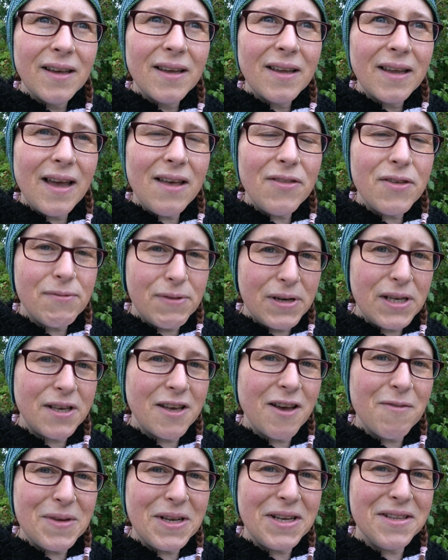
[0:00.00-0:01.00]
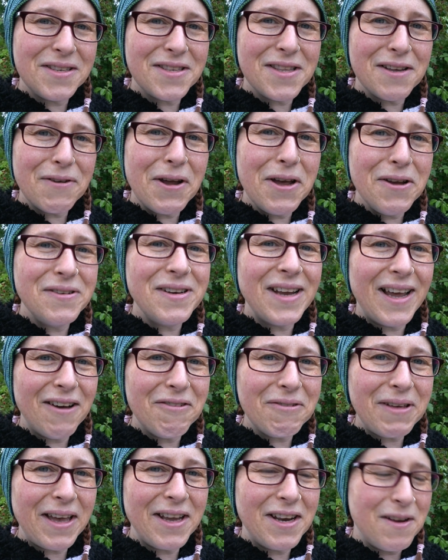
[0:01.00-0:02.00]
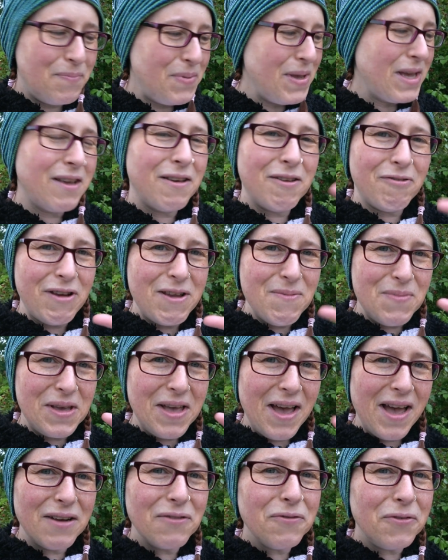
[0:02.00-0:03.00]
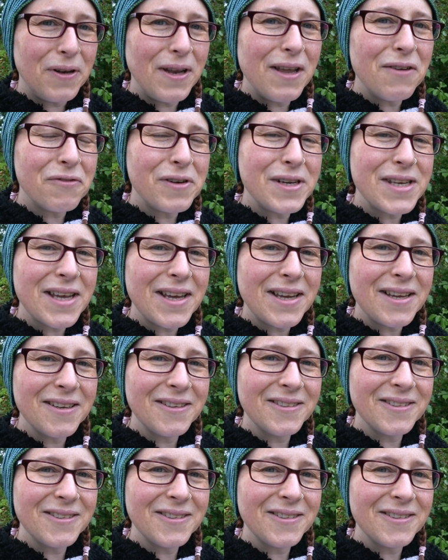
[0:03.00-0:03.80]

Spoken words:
Yeah, they're really coming into their own now, getting a big, great big handful every day.